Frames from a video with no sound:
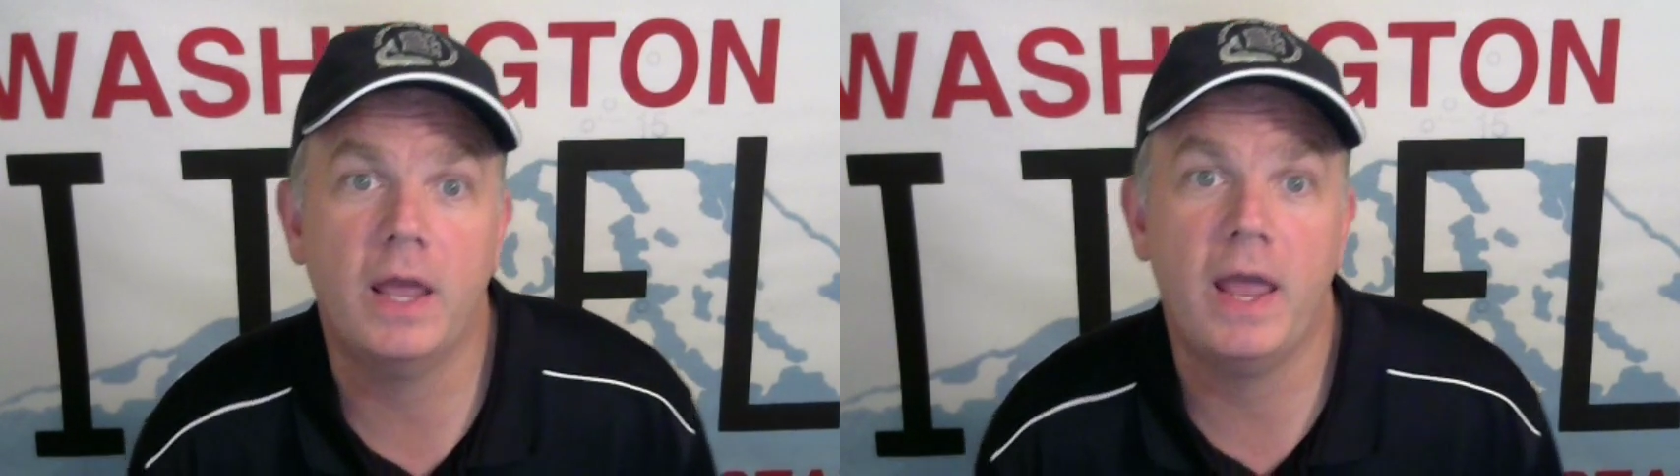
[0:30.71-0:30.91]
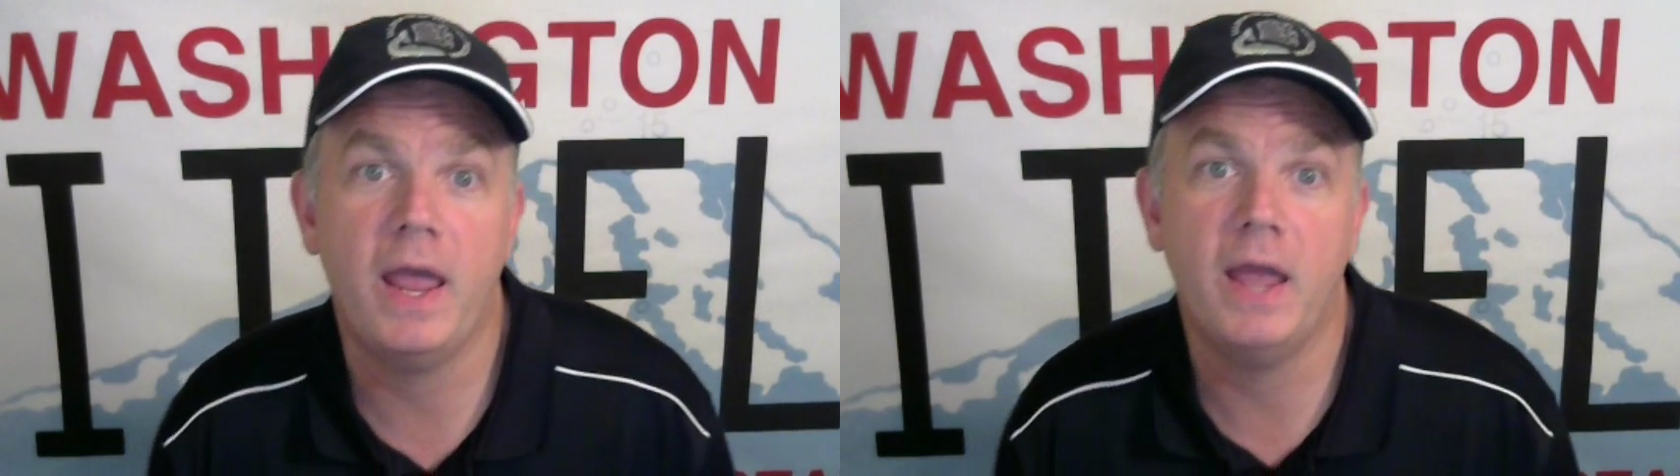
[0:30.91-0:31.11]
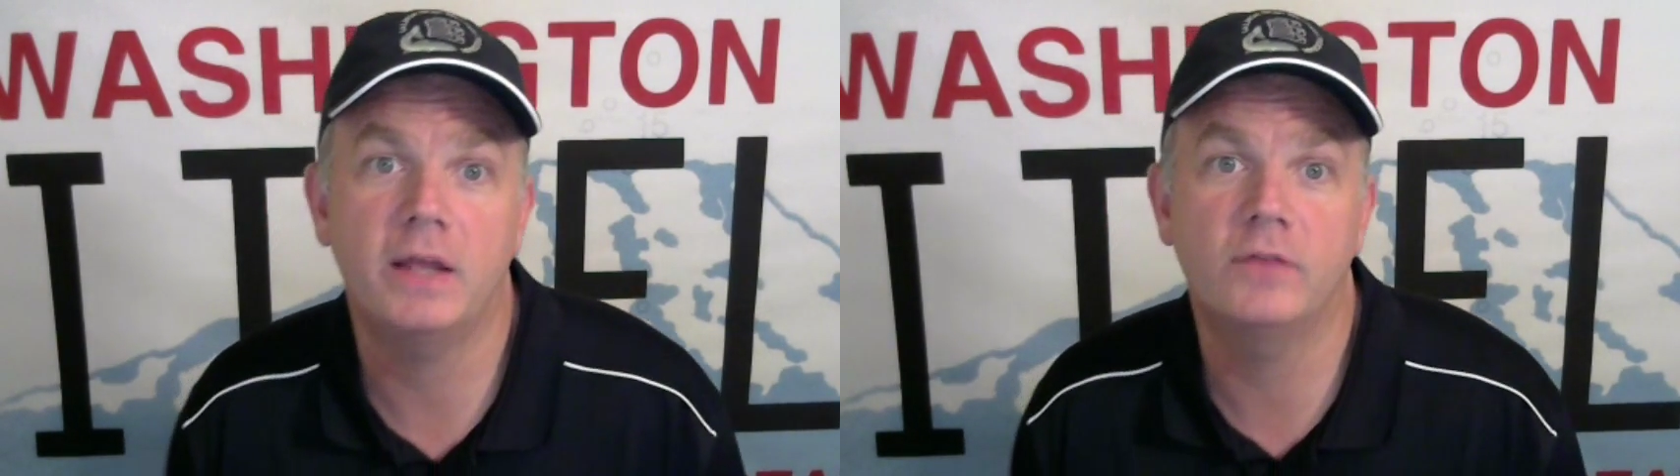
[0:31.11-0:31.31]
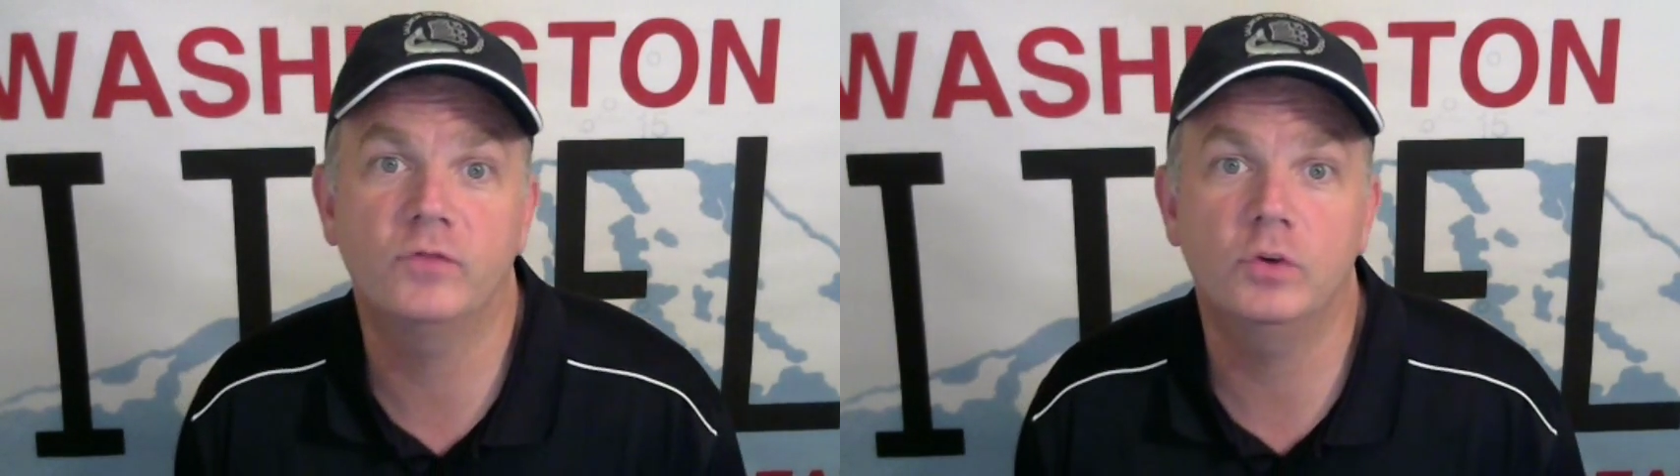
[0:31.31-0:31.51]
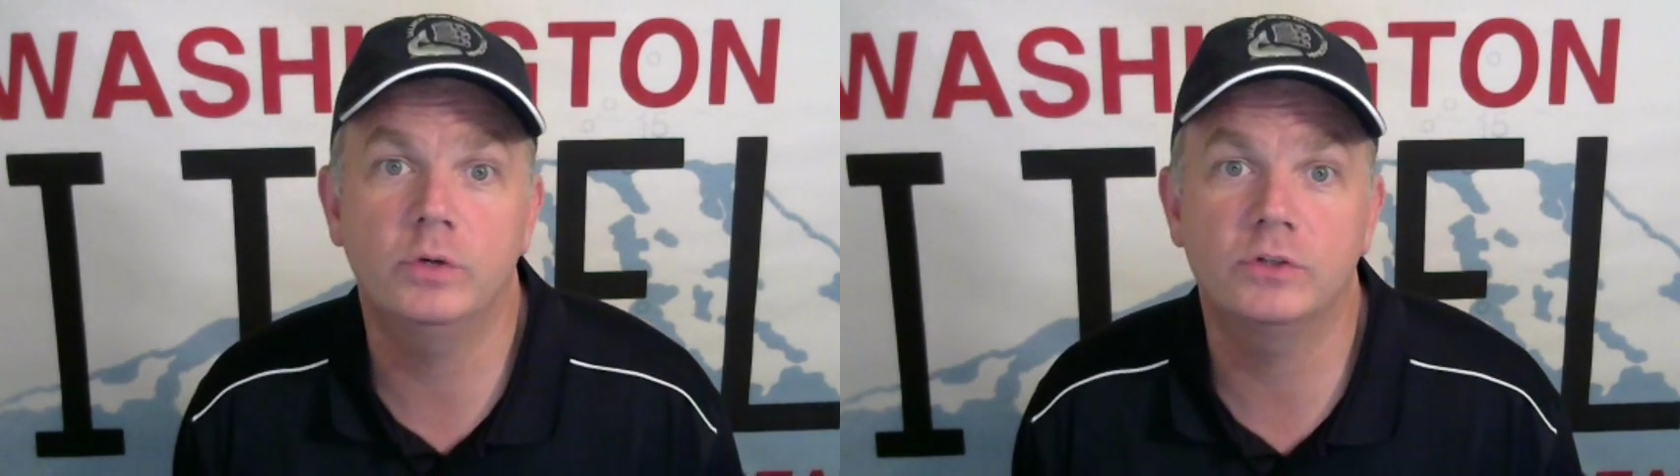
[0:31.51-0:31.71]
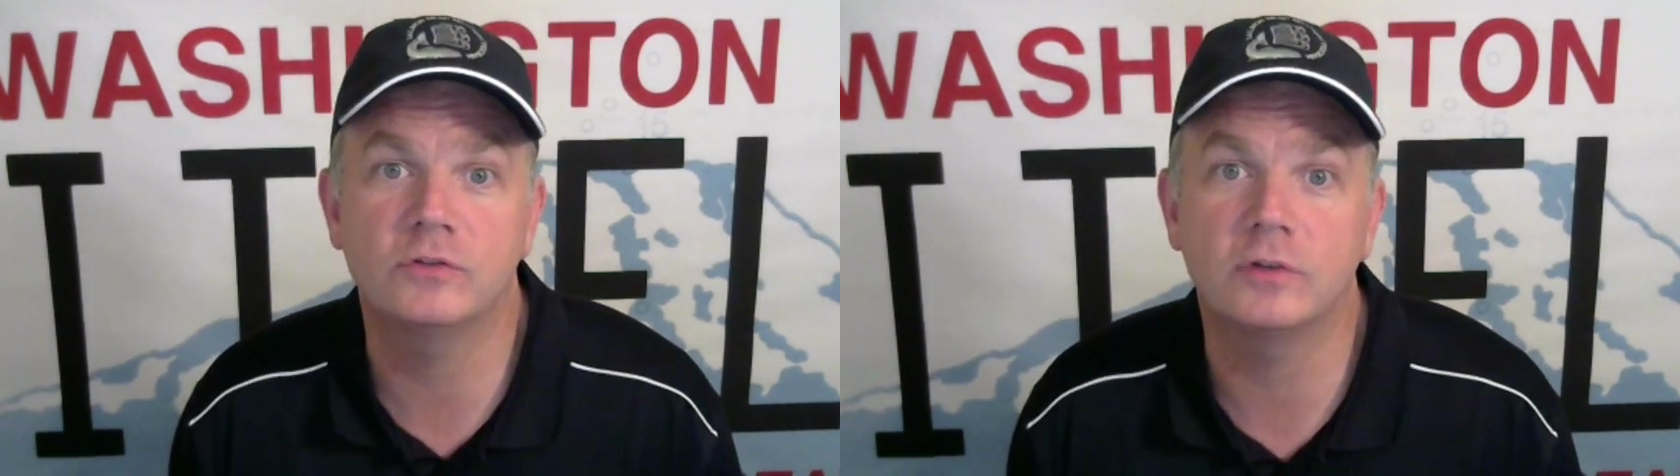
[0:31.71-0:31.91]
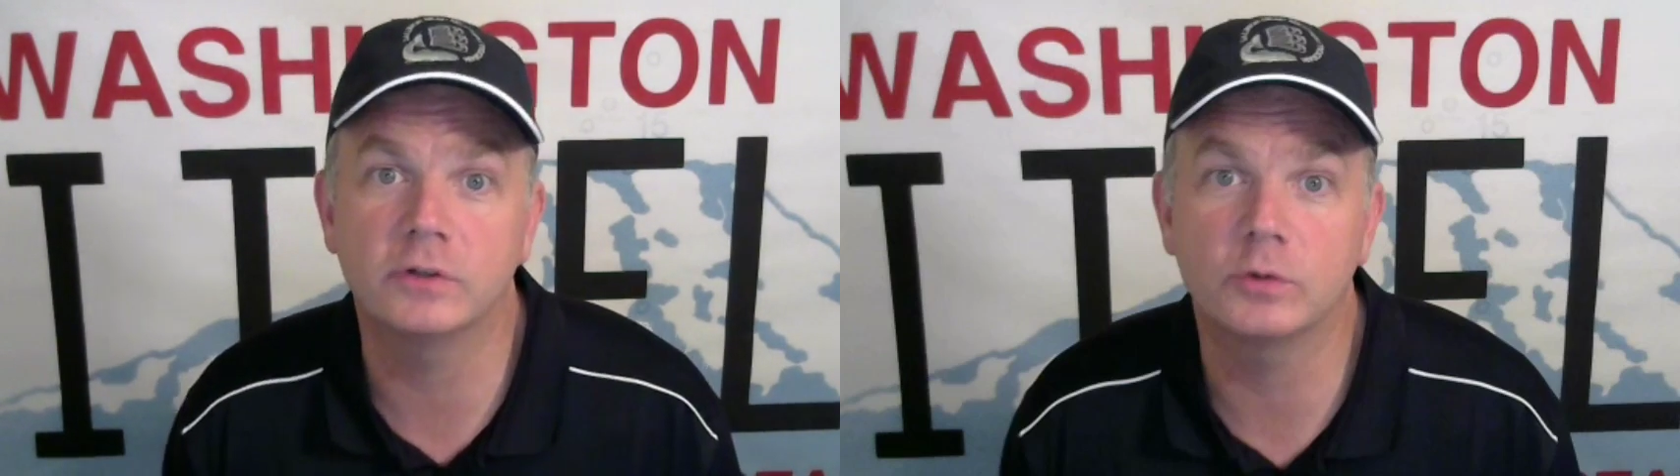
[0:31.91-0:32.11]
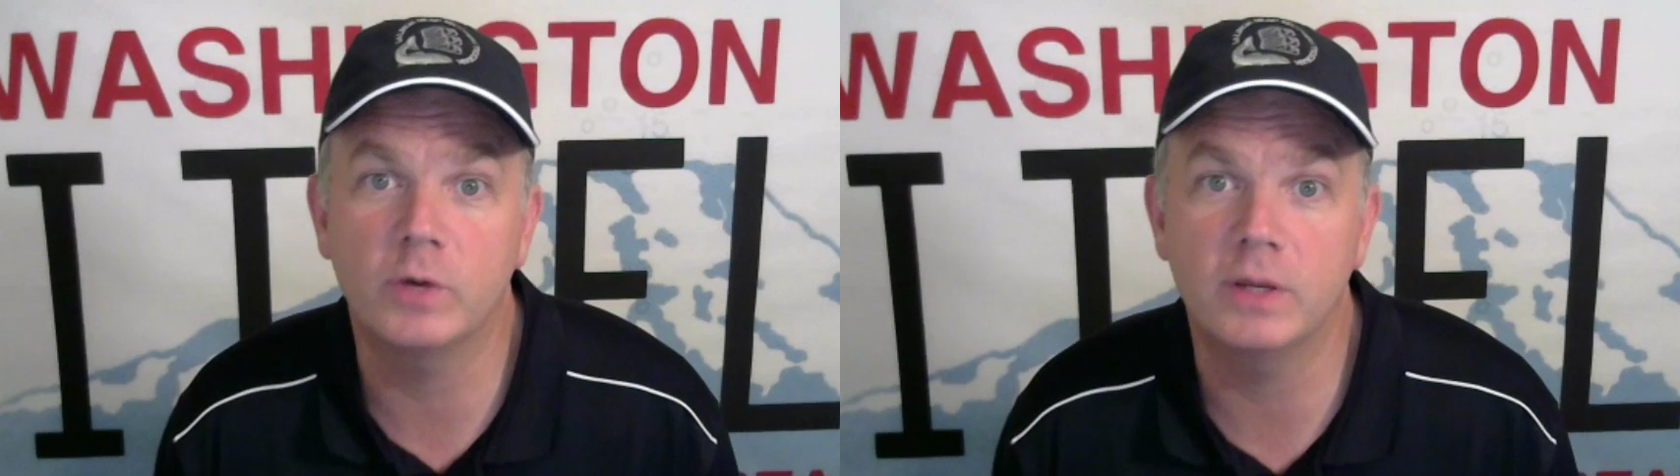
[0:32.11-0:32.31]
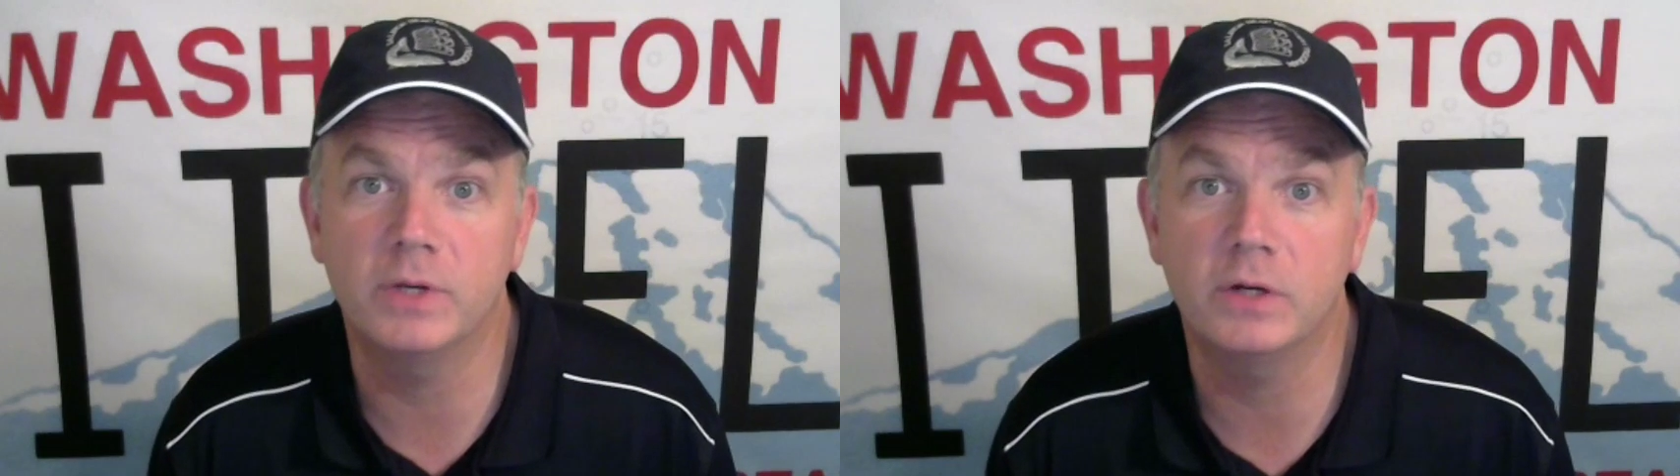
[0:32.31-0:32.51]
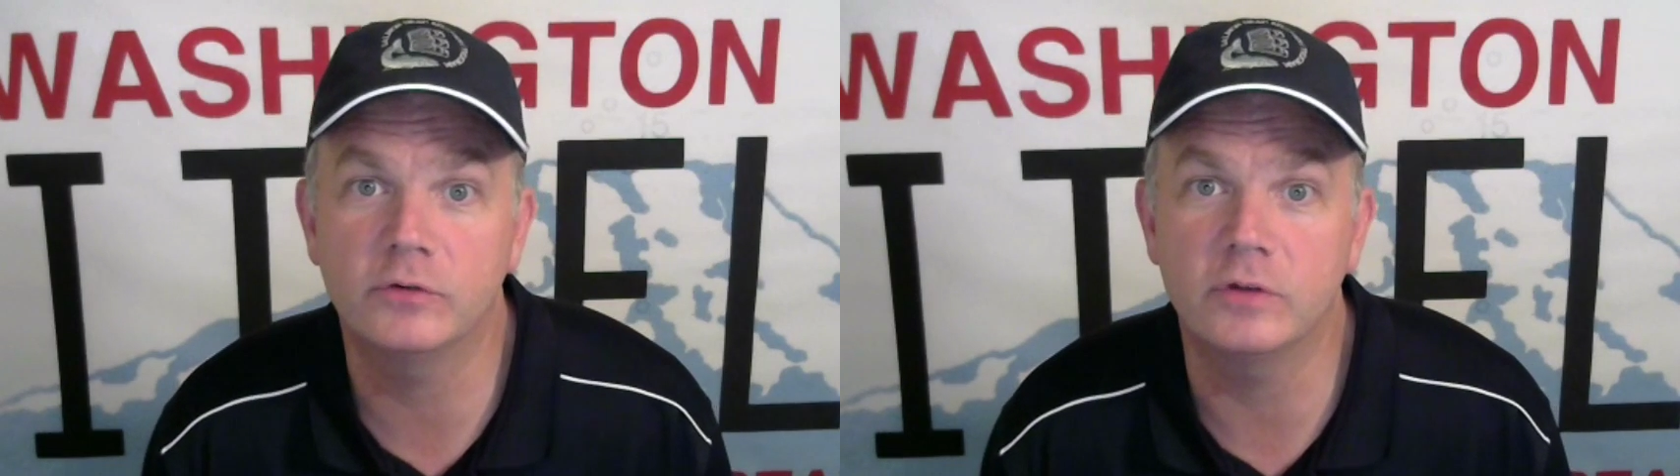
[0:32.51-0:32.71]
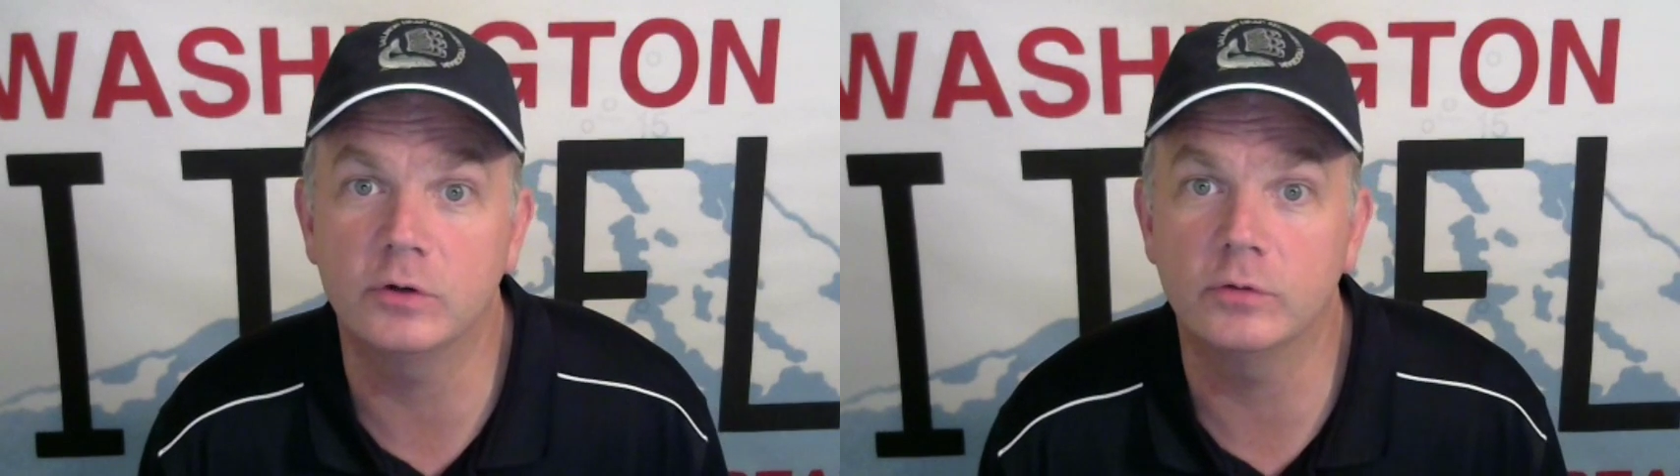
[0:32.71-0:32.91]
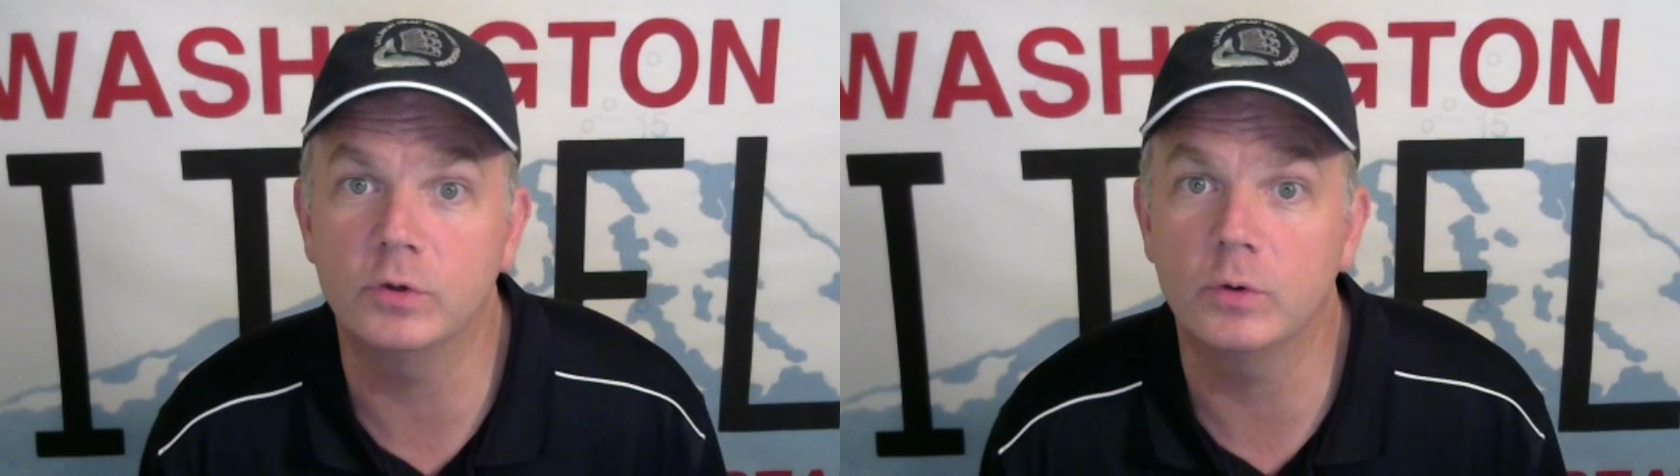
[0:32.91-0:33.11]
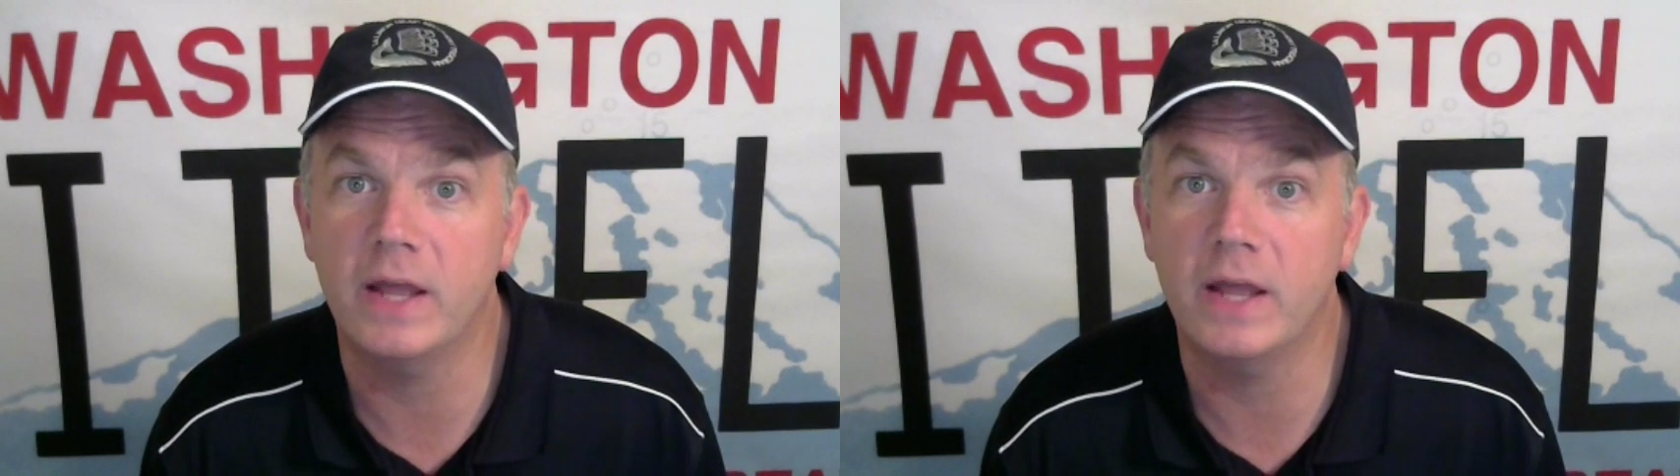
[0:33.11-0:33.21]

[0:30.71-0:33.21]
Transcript: had a few hitches along the way, but here's the interview.